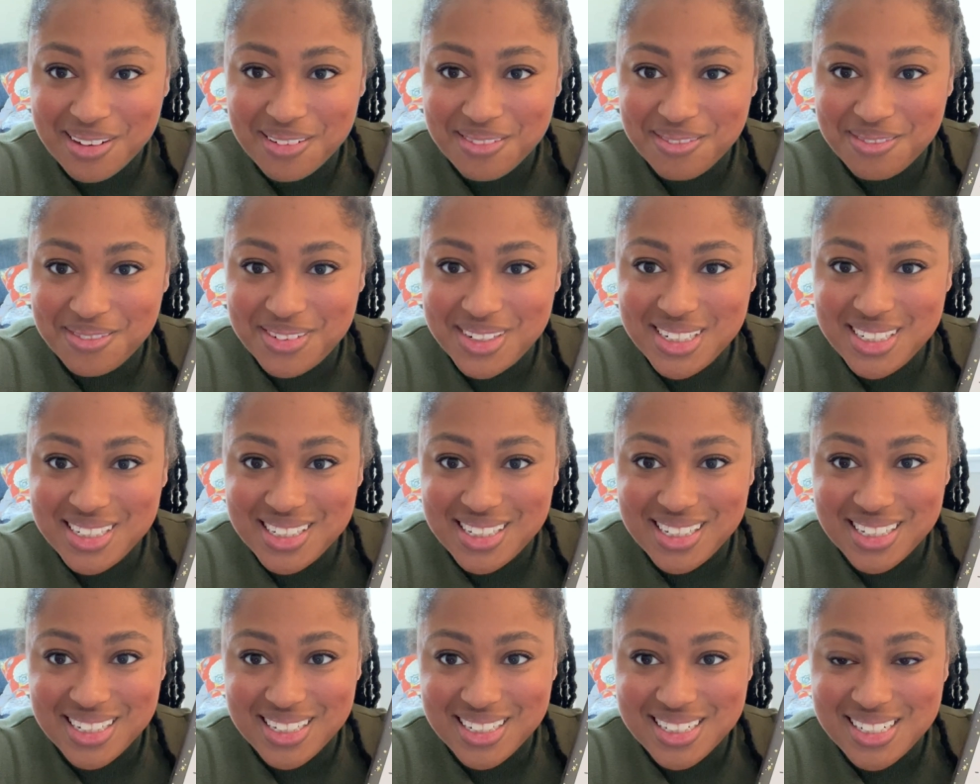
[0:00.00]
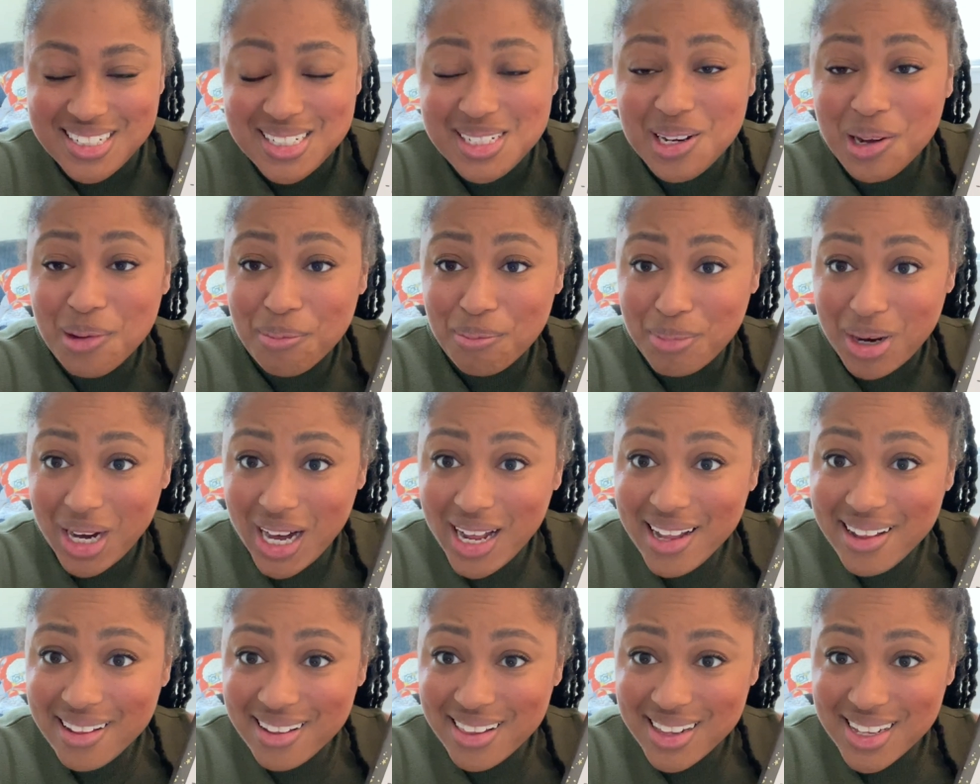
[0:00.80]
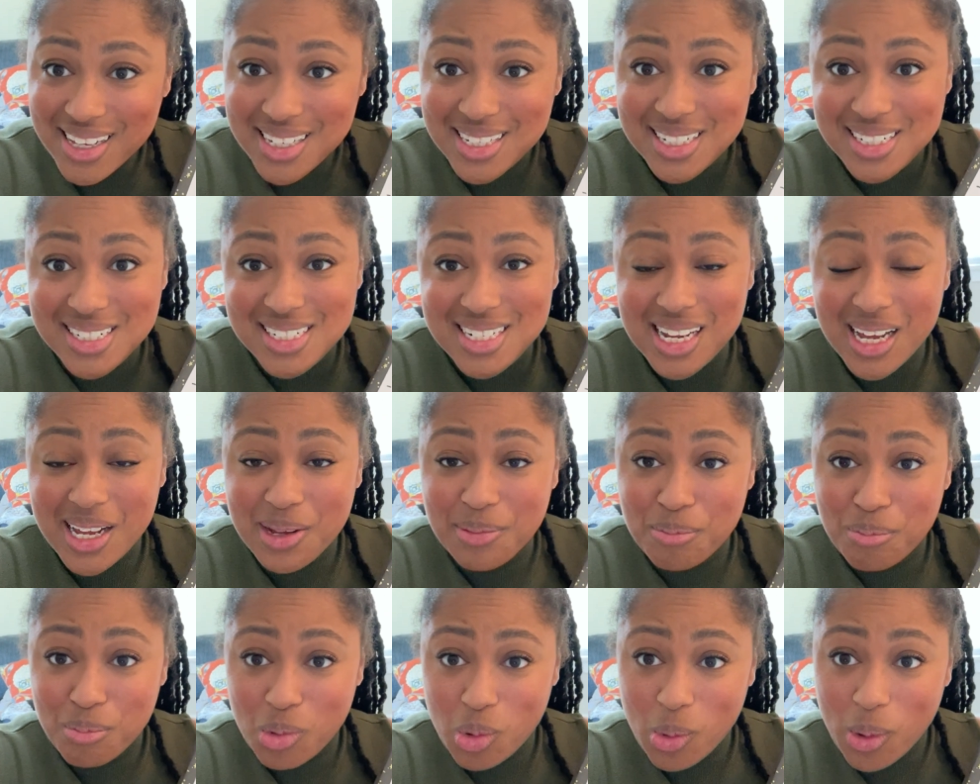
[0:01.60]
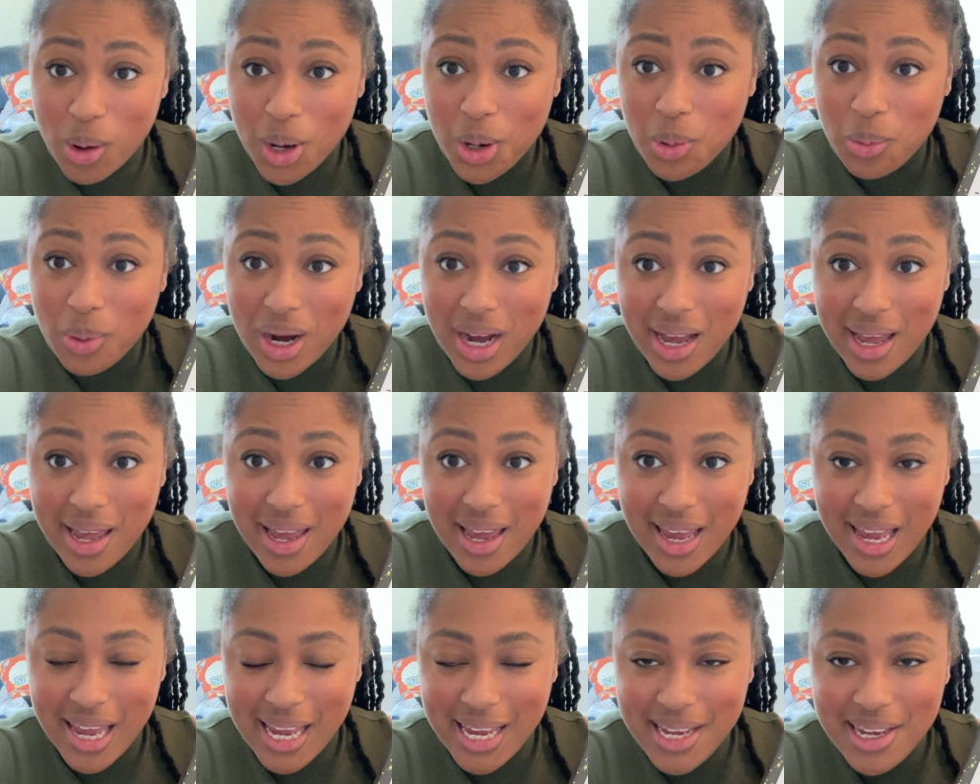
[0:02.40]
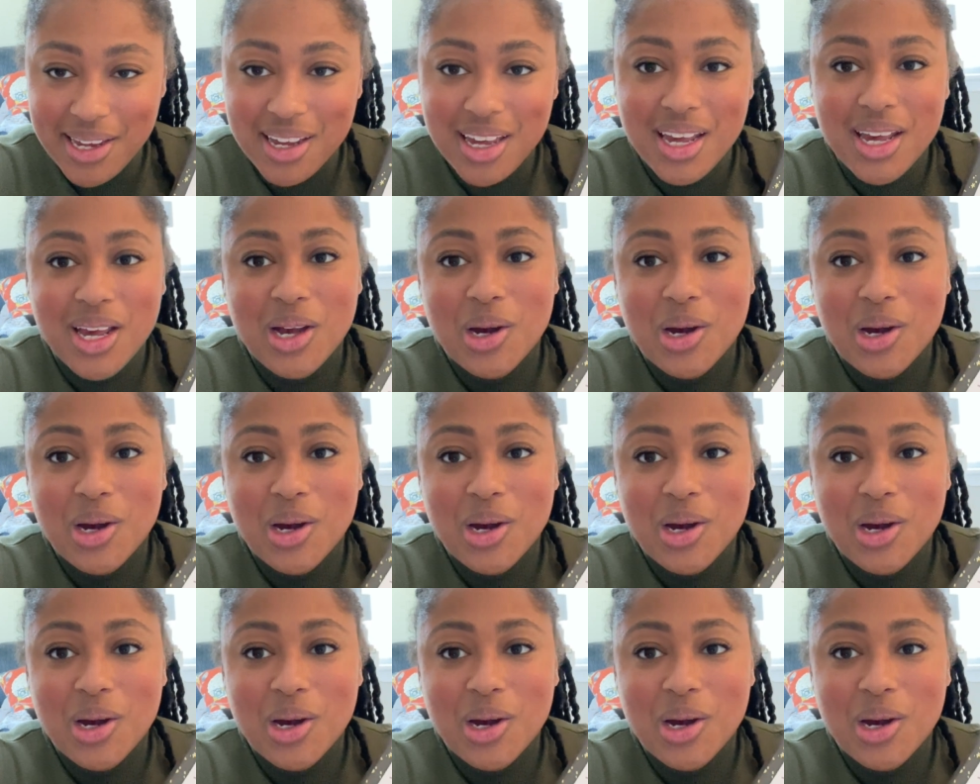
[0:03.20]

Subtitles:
of this month is more YA,